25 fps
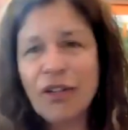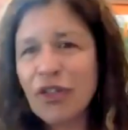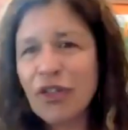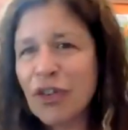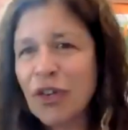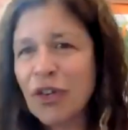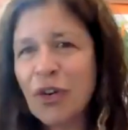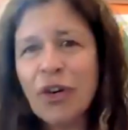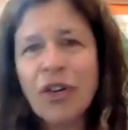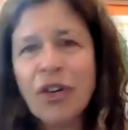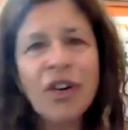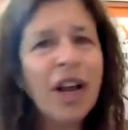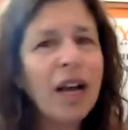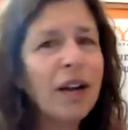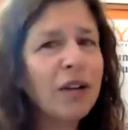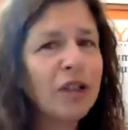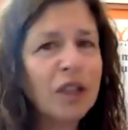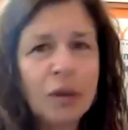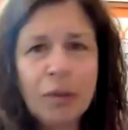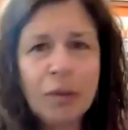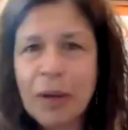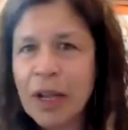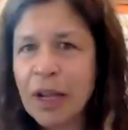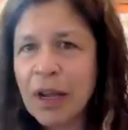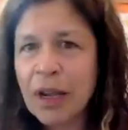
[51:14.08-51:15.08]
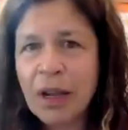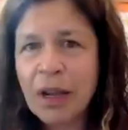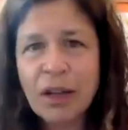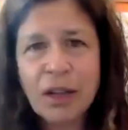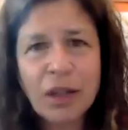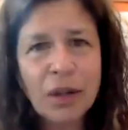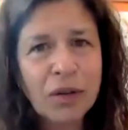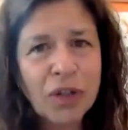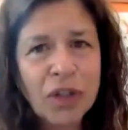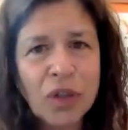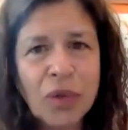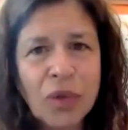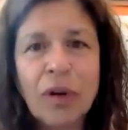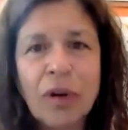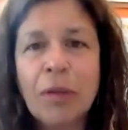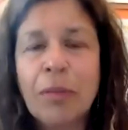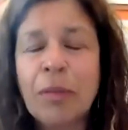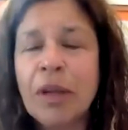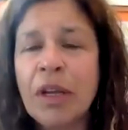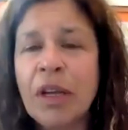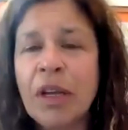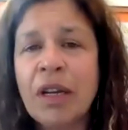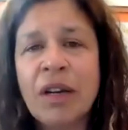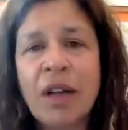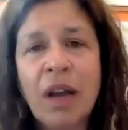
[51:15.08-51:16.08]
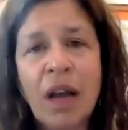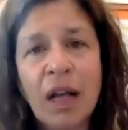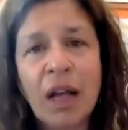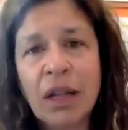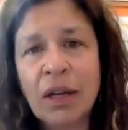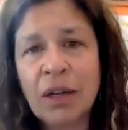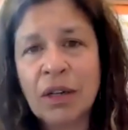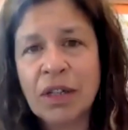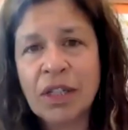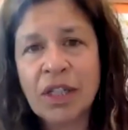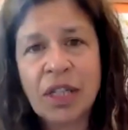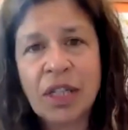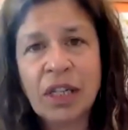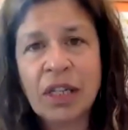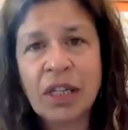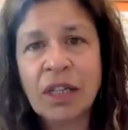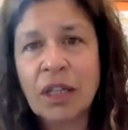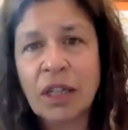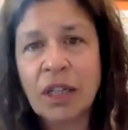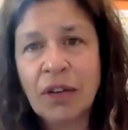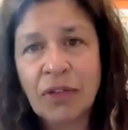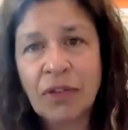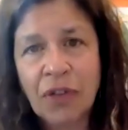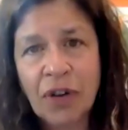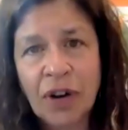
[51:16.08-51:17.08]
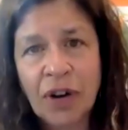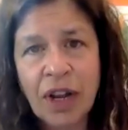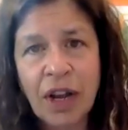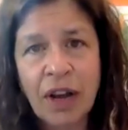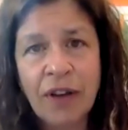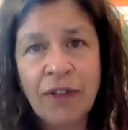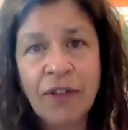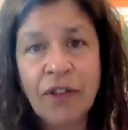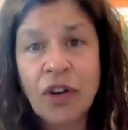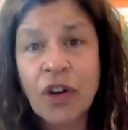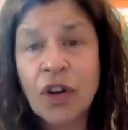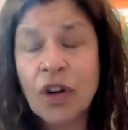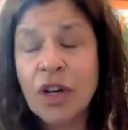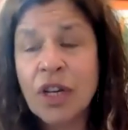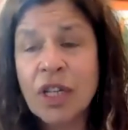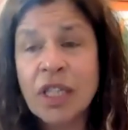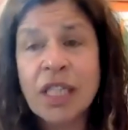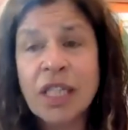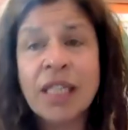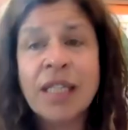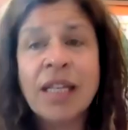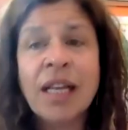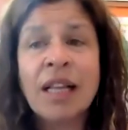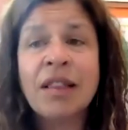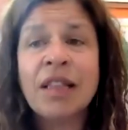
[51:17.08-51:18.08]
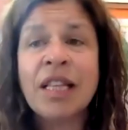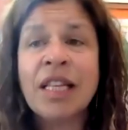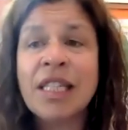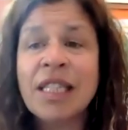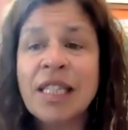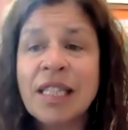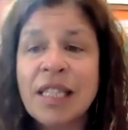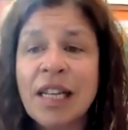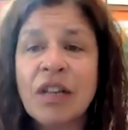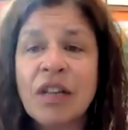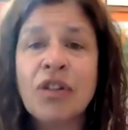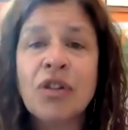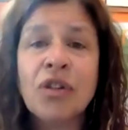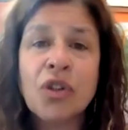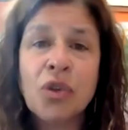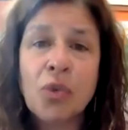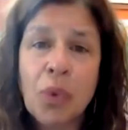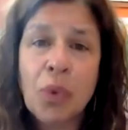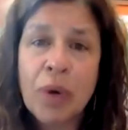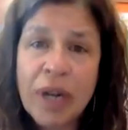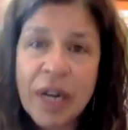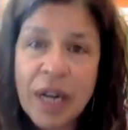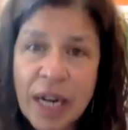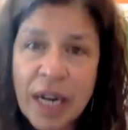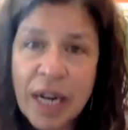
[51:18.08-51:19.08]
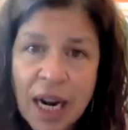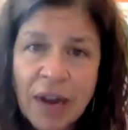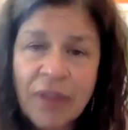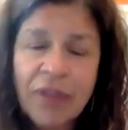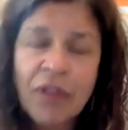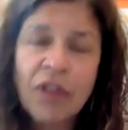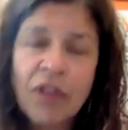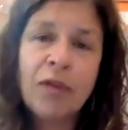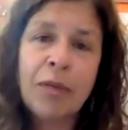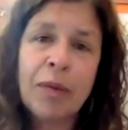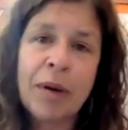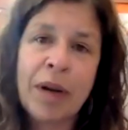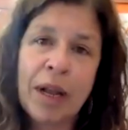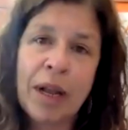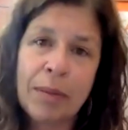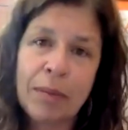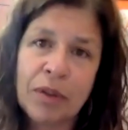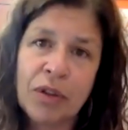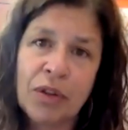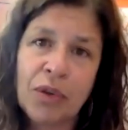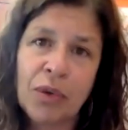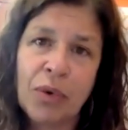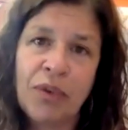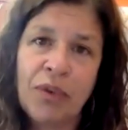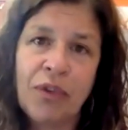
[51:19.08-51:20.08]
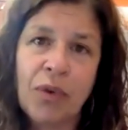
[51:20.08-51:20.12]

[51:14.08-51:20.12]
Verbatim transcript: turned out to be close to a million dollars in delivery of goods that these centers would never have been able to